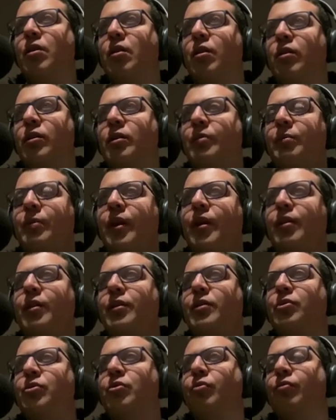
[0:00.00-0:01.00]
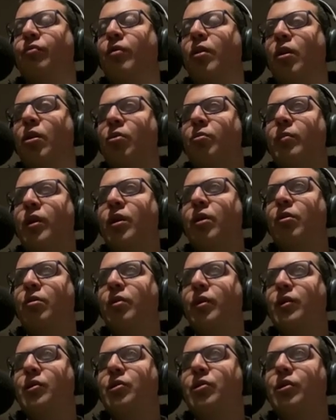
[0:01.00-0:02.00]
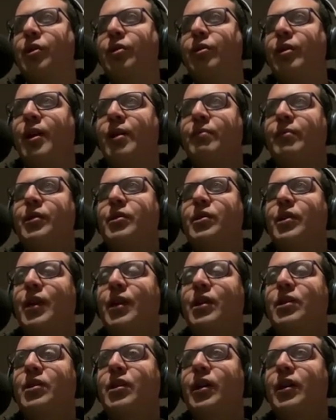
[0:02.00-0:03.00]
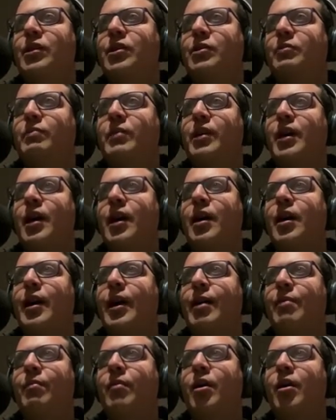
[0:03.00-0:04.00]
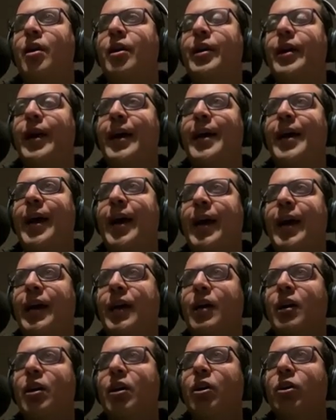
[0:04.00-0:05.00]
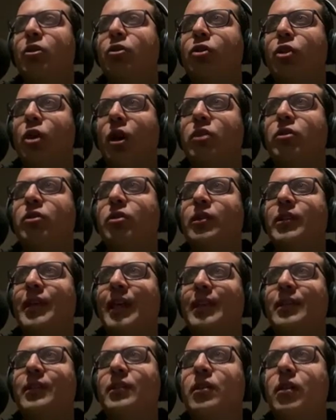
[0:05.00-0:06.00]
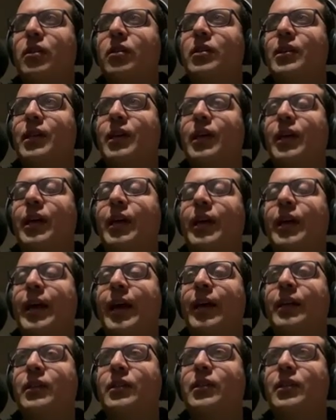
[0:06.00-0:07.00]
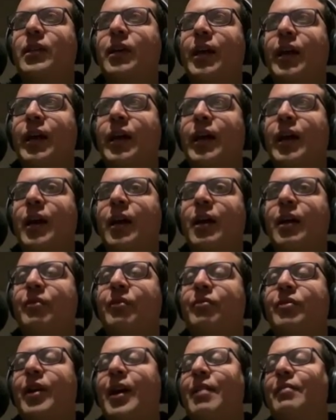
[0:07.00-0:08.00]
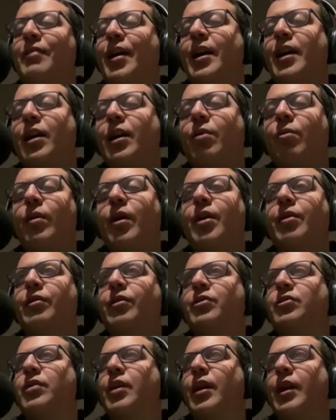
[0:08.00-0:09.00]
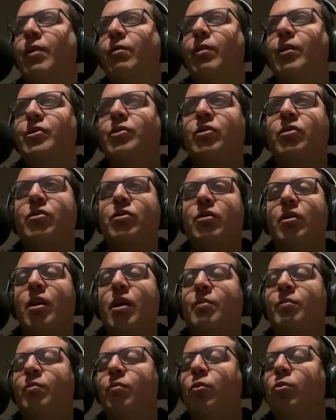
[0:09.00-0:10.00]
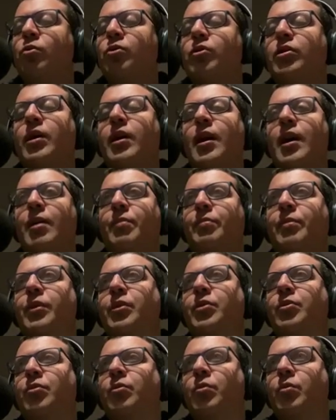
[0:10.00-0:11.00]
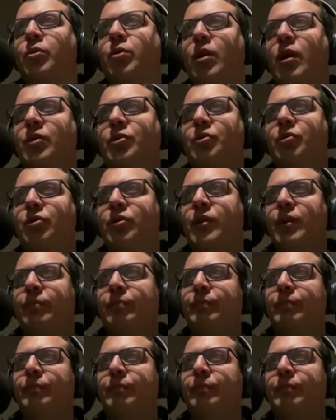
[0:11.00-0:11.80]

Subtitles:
all the parents to follow me on Instagram. It's easy. It's Mina, Mina .dental, DENTEL. If they have any queries, any questions, I'm most than happy to answer them.